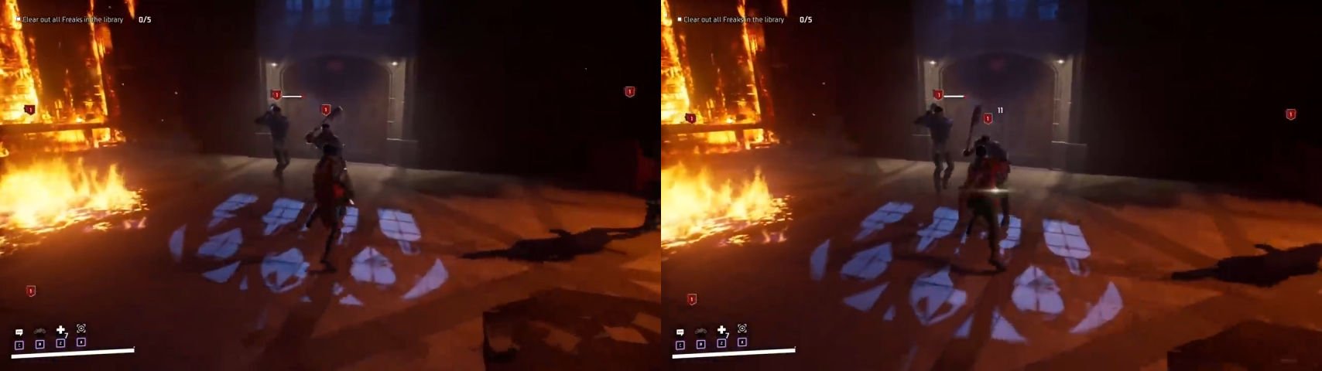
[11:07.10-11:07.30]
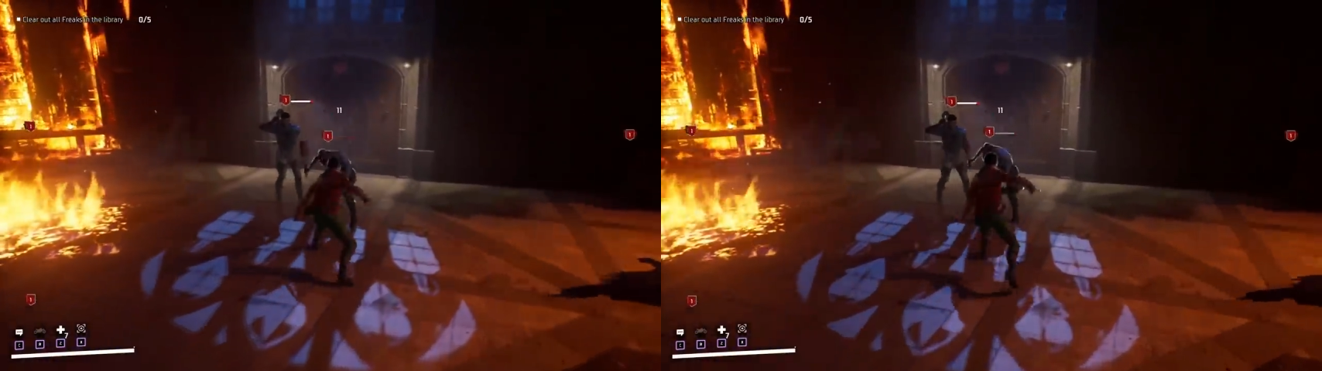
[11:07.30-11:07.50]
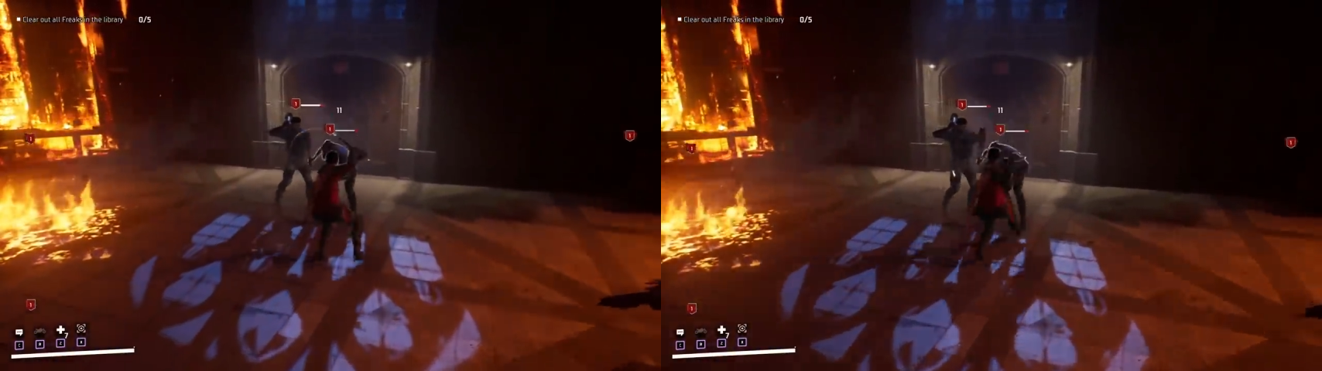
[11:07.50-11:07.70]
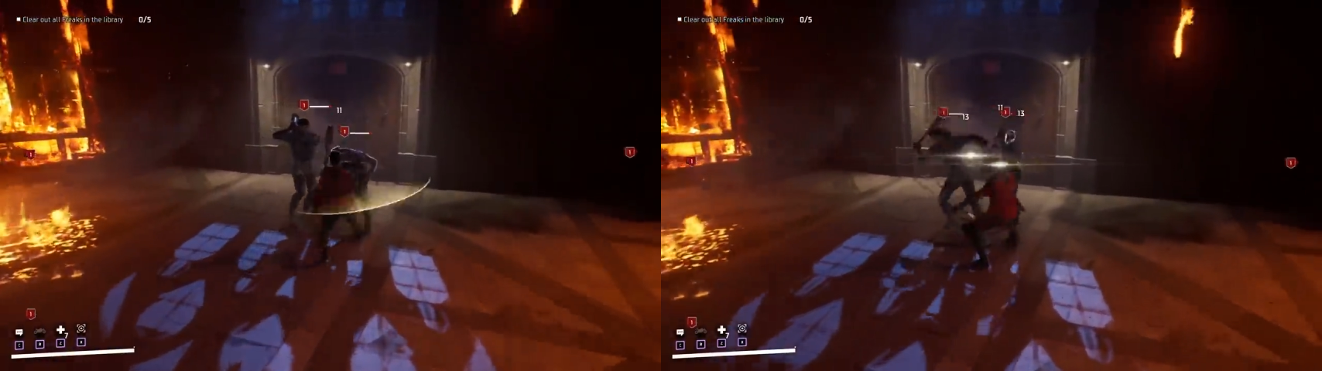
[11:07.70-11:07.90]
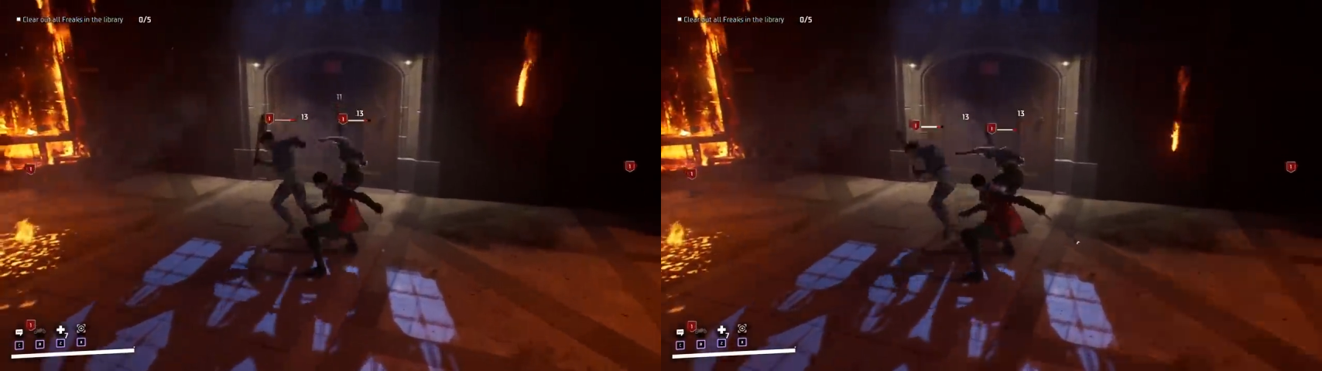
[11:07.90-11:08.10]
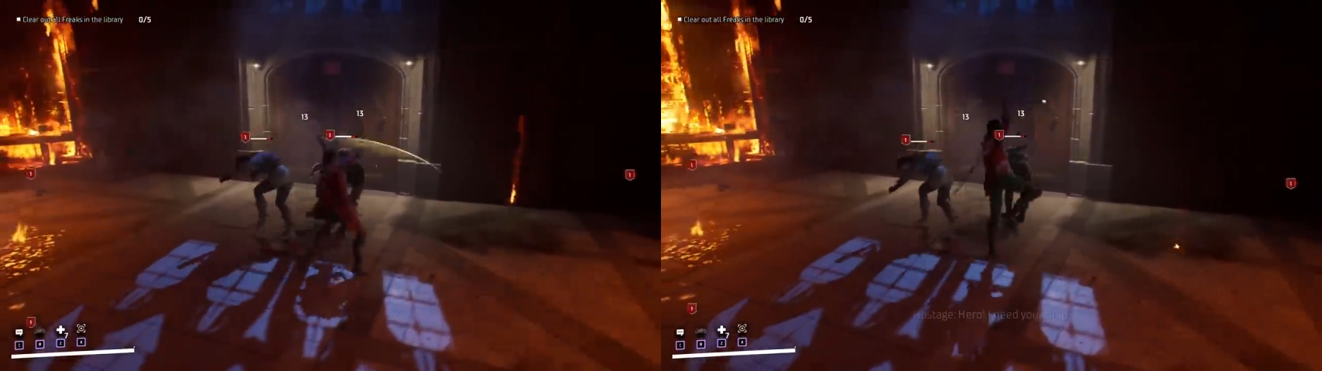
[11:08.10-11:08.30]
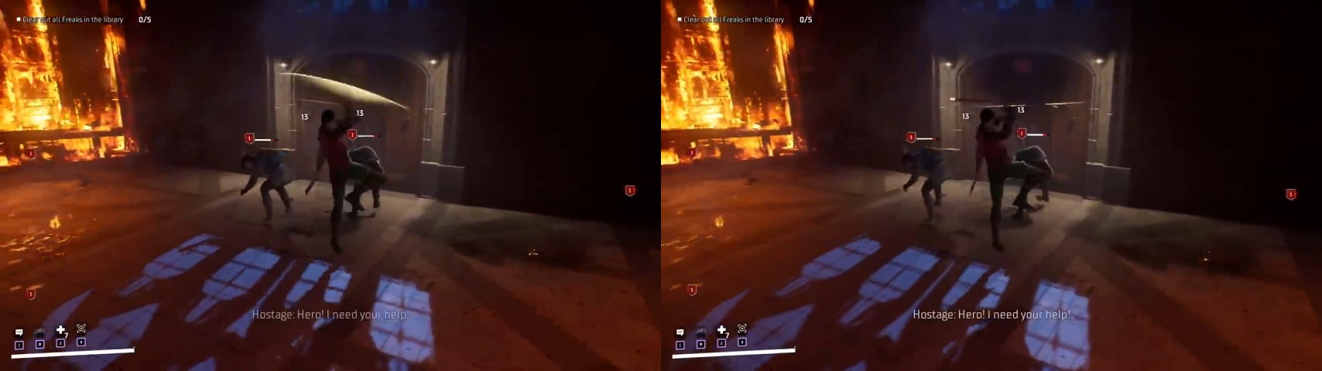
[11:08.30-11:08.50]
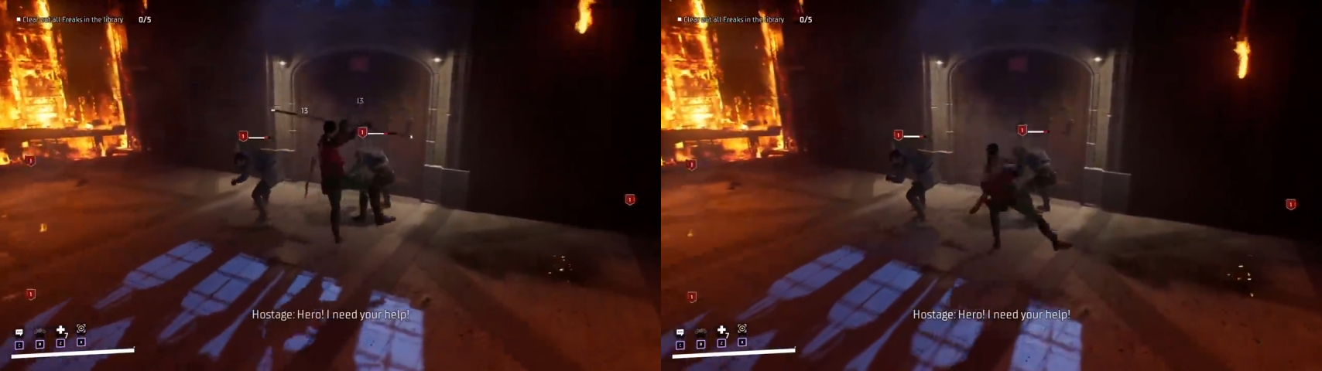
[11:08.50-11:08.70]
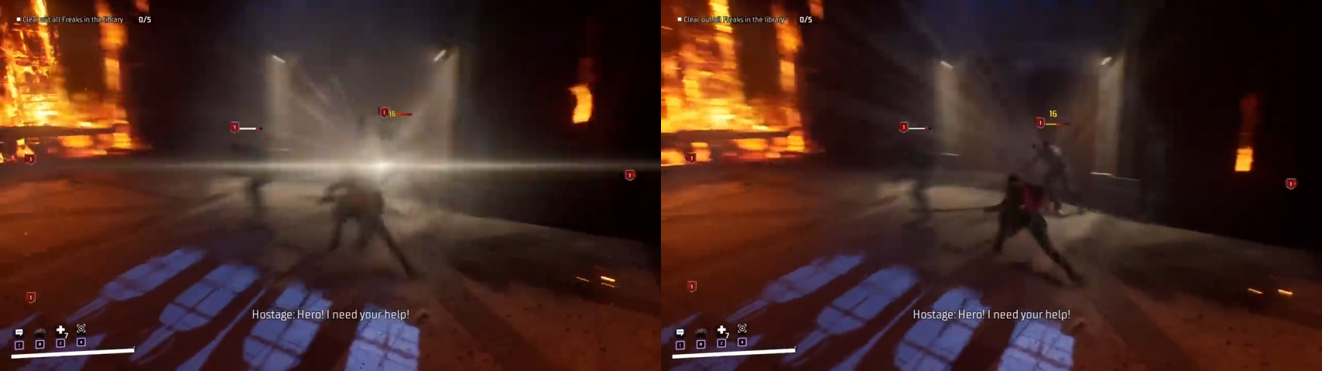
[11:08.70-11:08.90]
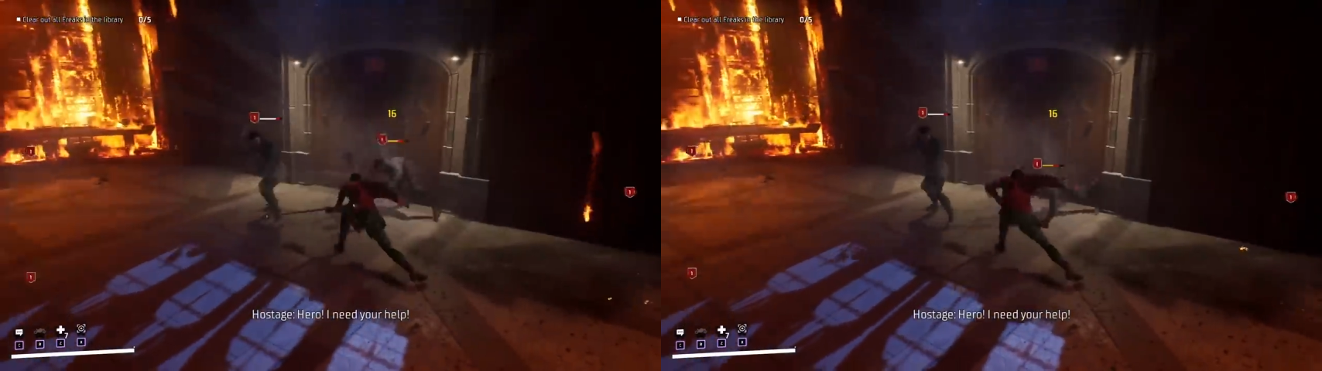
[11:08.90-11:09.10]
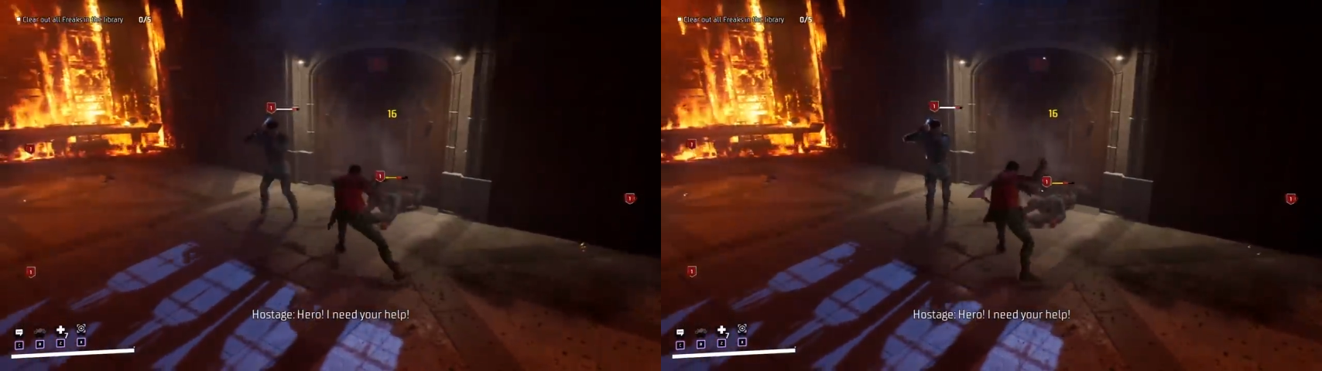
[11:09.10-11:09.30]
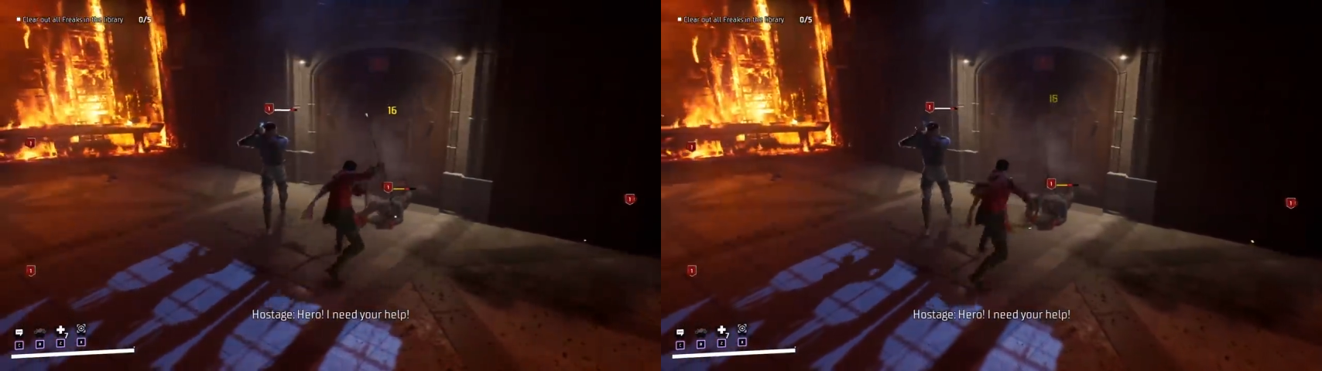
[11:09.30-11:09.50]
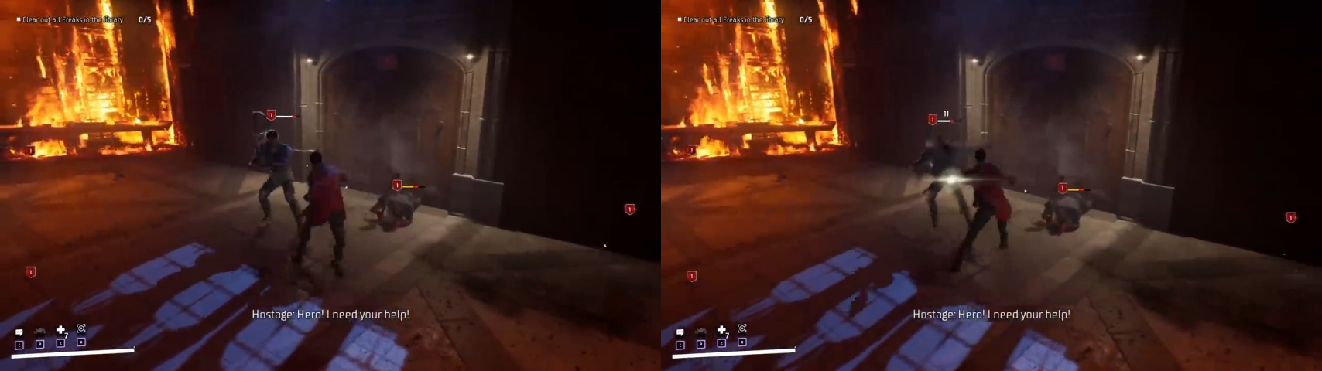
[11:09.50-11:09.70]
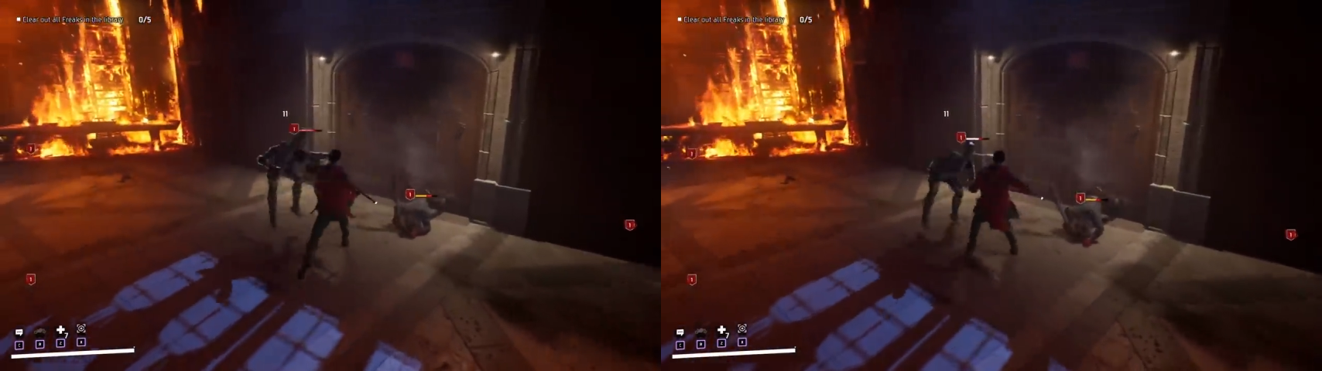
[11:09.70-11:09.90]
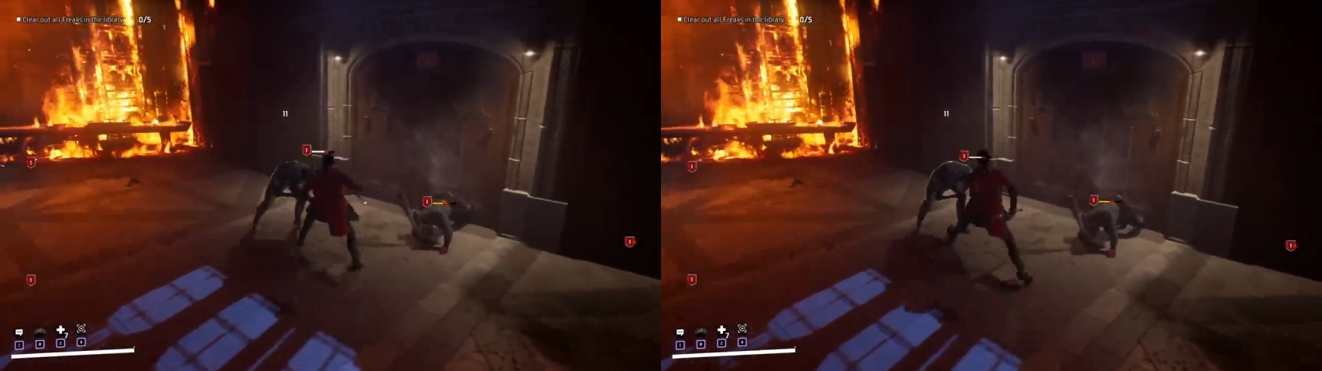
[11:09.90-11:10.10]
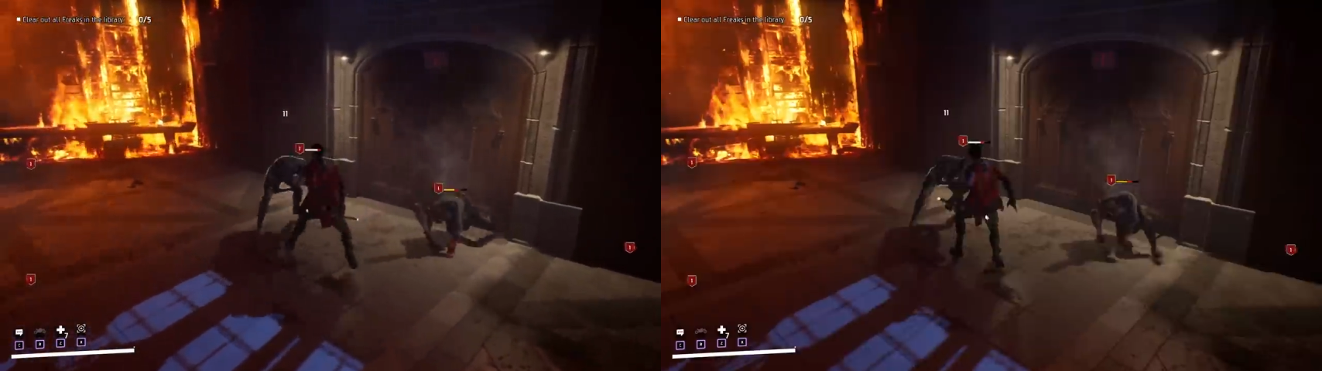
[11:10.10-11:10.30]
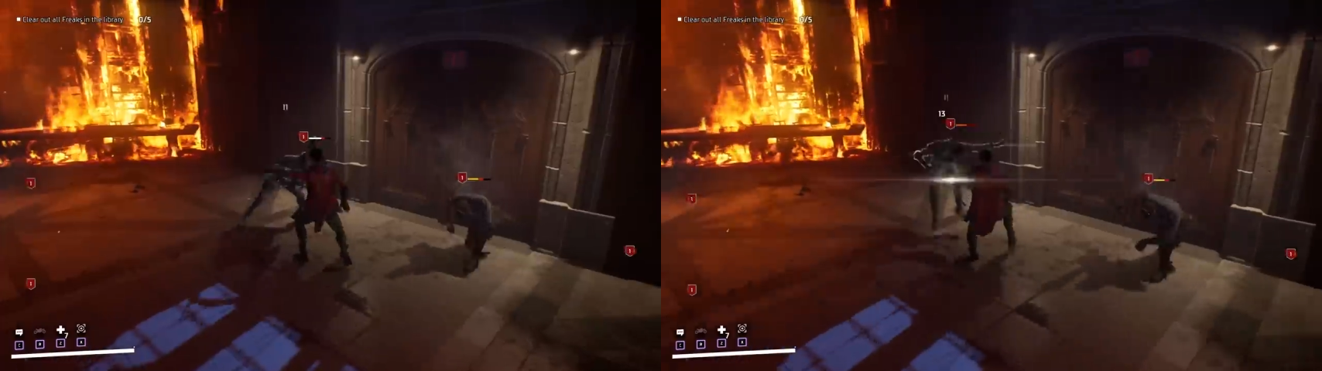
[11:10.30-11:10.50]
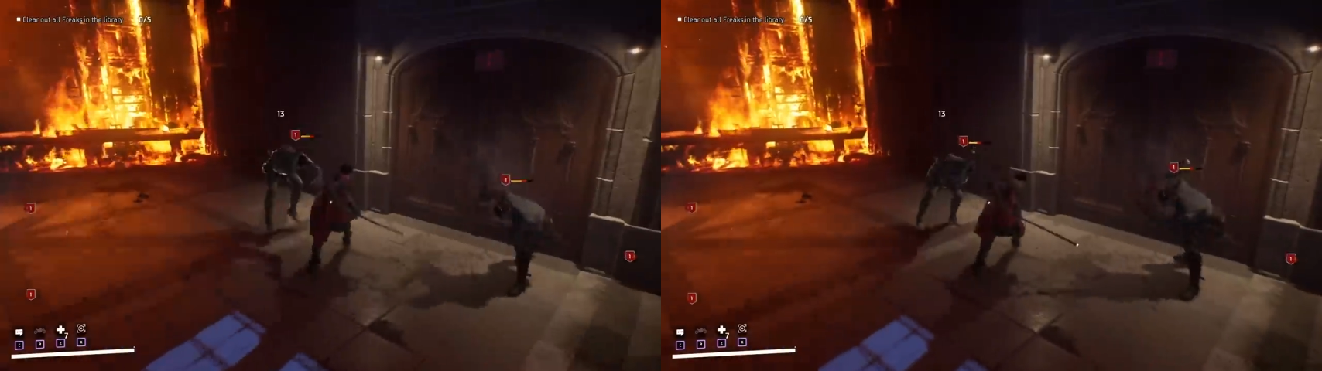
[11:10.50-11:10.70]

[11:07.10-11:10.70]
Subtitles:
[unreadable: no face in view]